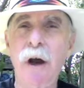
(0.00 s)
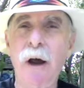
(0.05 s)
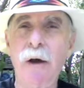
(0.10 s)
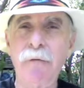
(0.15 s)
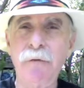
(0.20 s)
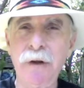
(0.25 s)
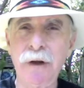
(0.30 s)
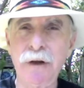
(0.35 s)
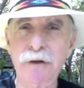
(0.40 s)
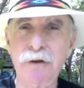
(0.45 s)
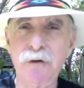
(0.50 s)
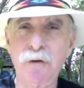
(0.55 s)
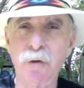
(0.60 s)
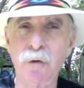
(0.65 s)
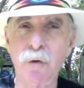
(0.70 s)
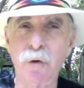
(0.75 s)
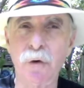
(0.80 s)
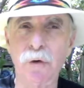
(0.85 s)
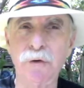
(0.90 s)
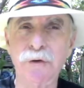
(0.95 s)
of these
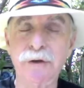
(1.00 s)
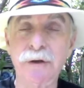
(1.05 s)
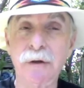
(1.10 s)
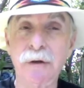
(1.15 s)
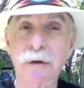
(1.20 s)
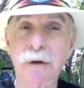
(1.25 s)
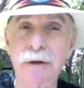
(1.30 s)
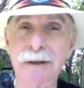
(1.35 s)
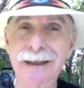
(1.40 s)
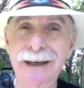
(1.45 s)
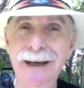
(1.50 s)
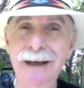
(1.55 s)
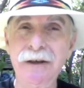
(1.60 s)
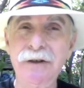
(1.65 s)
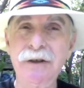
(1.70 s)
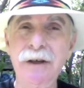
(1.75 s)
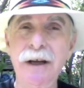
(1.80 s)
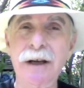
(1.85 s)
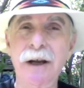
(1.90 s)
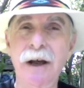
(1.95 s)
tools is
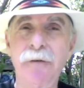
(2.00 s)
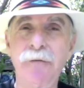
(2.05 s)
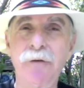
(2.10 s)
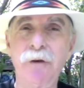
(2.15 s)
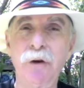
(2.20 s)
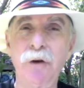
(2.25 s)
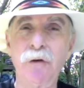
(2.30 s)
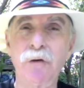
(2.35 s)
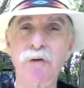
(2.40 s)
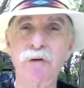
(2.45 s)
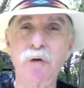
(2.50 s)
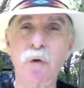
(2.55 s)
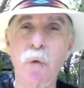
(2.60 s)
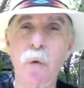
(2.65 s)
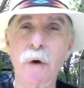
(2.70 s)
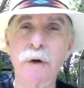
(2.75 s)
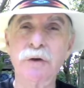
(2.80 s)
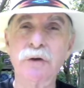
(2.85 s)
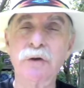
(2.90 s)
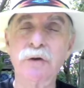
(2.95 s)
easy enough to use
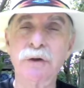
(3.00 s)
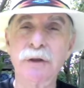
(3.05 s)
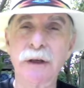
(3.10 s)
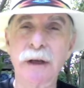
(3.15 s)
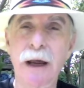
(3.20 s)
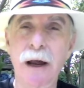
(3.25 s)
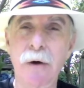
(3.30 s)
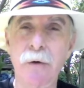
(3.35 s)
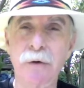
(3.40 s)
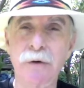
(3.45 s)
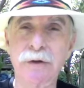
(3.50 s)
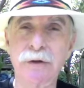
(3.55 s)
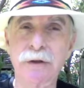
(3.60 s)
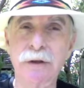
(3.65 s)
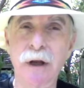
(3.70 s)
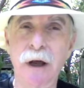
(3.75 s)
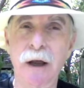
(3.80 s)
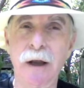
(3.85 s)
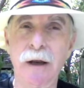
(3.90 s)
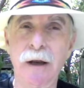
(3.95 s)
once you see how it's
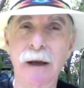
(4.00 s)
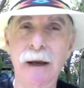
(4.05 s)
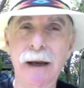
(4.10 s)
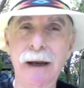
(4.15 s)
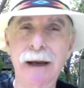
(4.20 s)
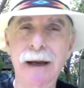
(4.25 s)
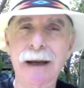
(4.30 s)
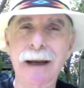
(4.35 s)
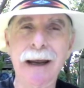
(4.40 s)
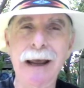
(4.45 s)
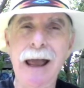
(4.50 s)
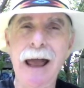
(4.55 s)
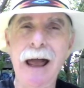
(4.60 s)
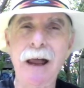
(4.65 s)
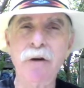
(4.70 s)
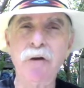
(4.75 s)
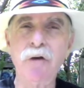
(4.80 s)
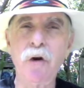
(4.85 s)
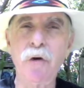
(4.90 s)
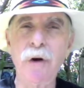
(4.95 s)
done,
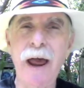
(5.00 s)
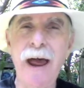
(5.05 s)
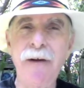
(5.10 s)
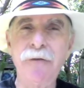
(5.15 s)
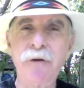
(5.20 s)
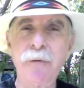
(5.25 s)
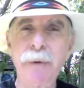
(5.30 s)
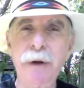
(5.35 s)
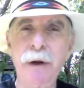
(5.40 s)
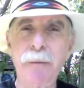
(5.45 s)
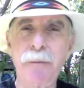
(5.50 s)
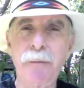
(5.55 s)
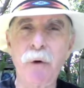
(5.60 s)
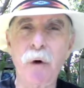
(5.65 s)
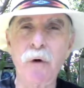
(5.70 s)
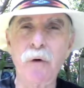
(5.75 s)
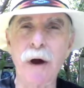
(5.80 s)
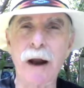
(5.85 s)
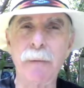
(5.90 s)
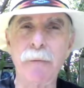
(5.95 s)
and you don't have to be a
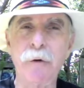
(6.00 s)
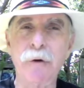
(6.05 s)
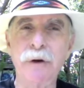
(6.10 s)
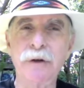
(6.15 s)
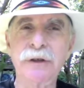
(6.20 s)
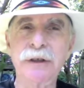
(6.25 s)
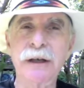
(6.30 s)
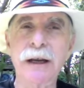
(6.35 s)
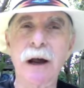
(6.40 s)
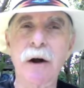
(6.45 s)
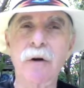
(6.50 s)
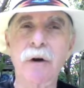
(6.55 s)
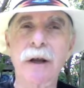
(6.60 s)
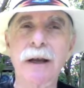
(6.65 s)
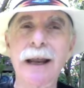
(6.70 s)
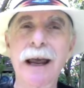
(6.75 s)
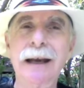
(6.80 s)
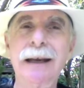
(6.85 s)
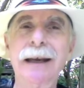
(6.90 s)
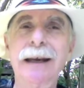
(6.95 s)
programmer to see how
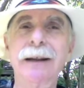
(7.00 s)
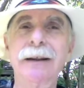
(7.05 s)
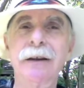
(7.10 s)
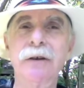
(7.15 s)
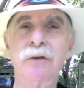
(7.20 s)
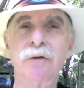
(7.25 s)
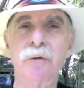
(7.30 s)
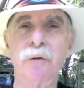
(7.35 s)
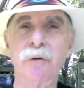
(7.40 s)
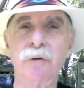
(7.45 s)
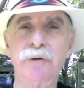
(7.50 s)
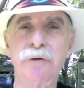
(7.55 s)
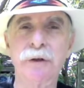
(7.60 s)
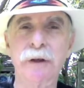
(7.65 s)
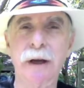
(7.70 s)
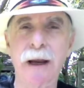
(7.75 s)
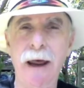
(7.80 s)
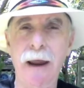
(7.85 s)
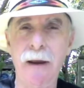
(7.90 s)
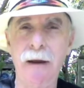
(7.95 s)
connecting these tools
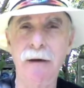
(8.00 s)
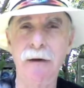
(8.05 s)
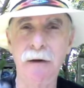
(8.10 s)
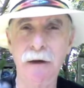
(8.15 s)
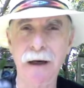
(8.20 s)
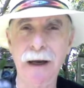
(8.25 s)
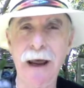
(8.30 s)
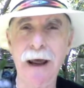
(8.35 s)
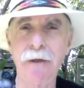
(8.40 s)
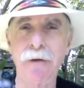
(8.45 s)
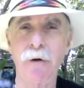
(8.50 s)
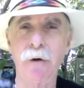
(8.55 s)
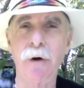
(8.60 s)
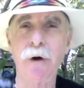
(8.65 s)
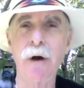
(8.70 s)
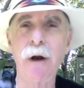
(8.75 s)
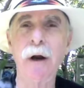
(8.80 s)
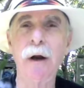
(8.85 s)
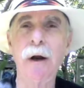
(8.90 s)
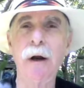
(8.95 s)
together
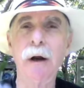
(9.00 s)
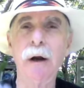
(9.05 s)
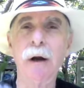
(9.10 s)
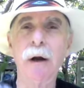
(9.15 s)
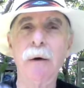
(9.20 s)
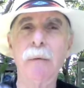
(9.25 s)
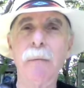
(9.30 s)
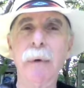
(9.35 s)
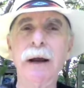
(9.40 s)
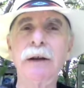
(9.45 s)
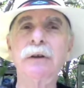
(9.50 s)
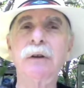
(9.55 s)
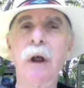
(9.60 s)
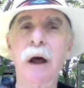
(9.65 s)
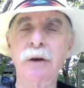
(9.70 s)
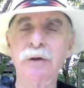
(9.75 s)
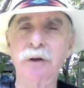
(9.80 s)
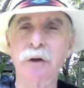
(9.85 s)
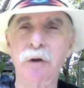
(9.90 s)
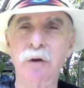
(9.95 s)
makes
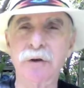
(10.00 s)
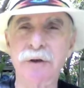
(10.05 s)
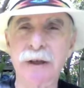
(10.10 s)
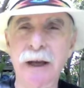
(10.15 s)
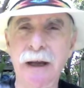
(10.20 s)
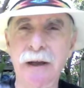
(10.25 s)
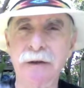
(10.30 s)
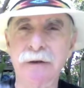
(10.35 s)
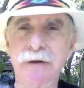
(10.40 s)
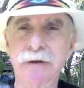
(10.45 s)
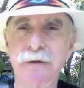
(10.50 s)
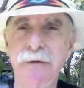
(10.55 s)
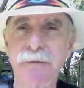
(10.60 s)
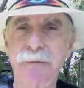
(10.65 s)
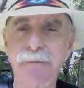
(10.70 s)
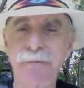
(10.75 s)
logical sense.